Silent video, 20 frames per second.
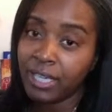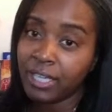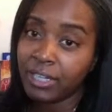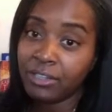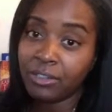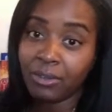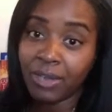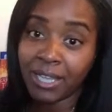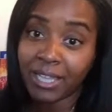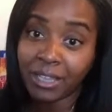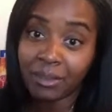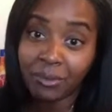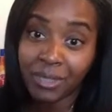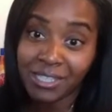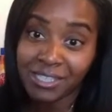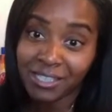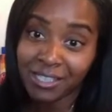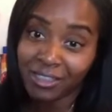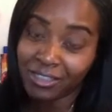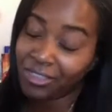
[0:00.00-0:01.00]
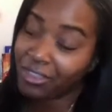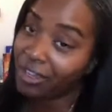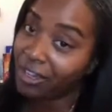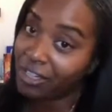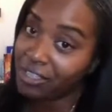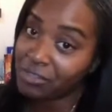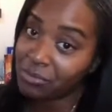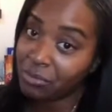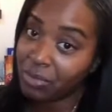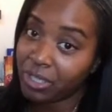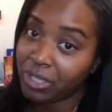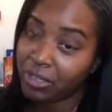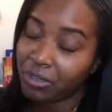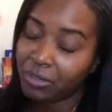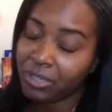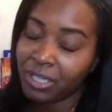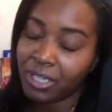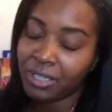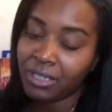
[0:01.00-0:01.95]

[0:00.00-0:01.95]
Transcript: I can't wait to get there as well.